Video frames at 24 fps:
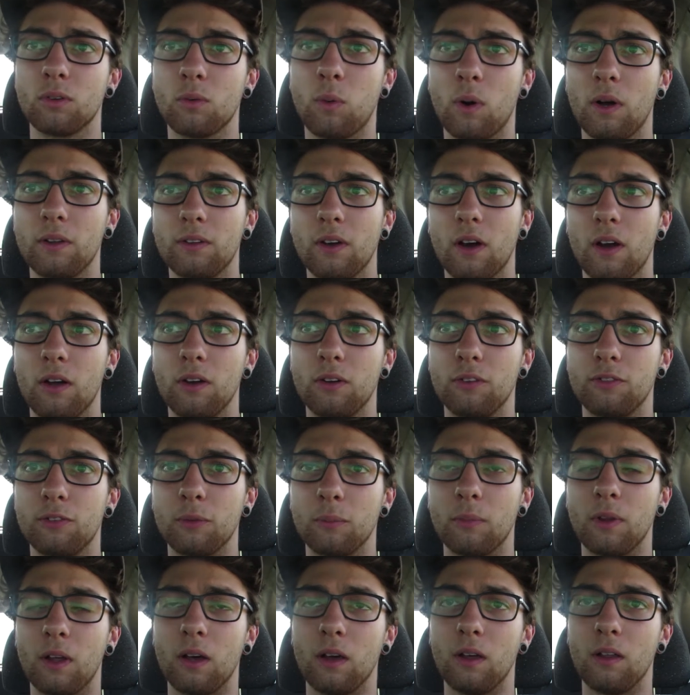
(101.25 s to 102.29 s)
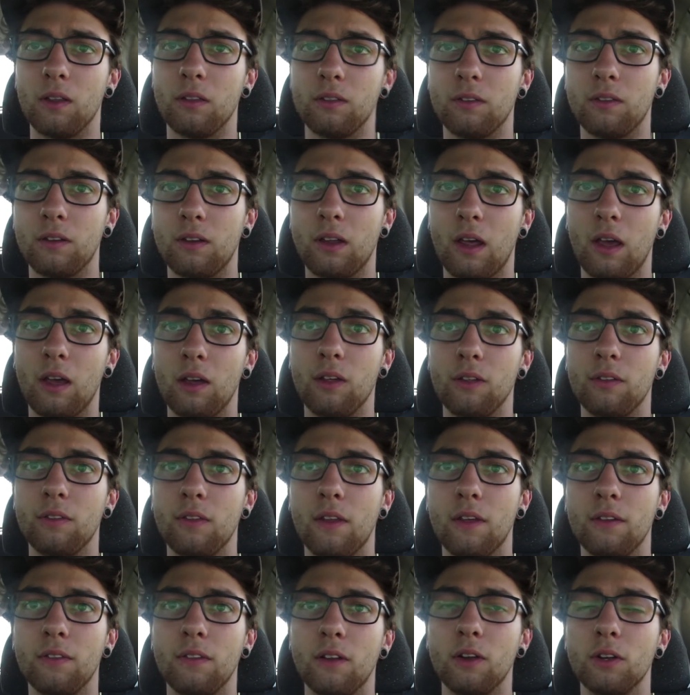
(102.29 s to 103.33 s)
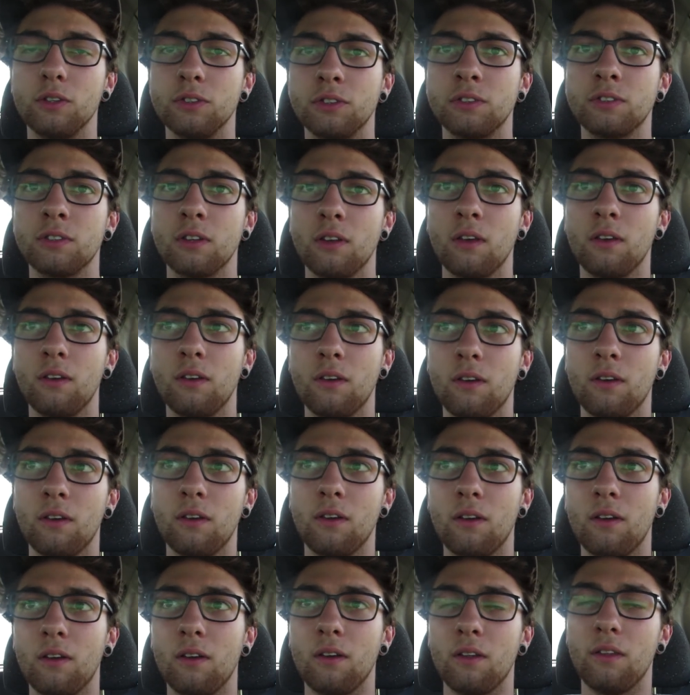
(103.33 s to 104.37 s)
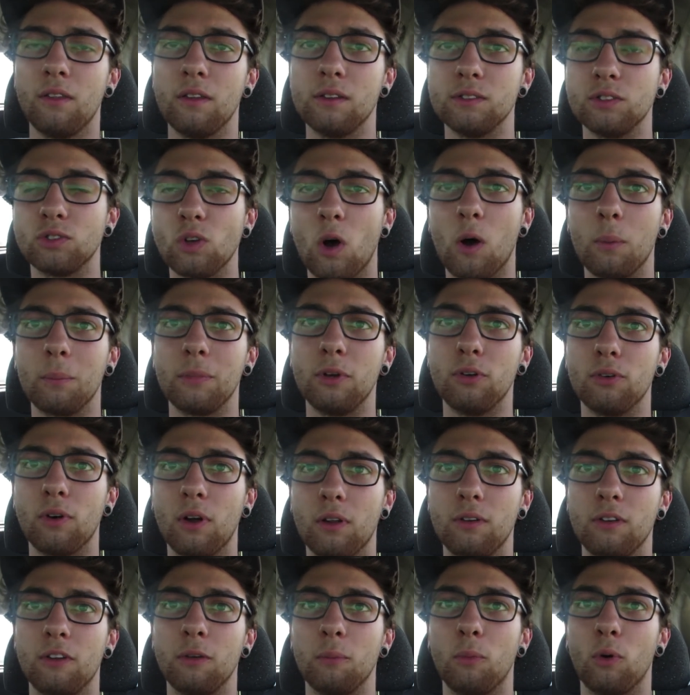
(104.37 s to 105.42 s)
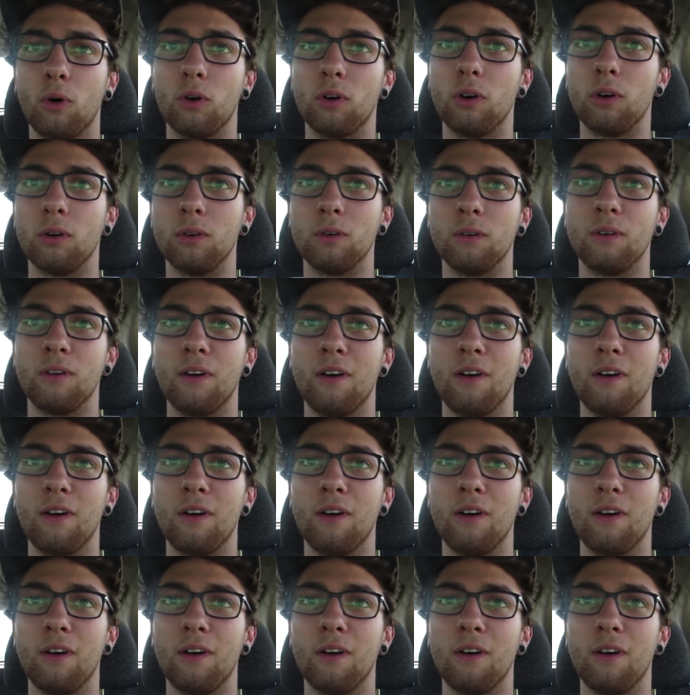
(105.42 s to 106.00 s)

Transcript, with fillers: quite tired from the, the day, and then there's the zombie run tomorrow,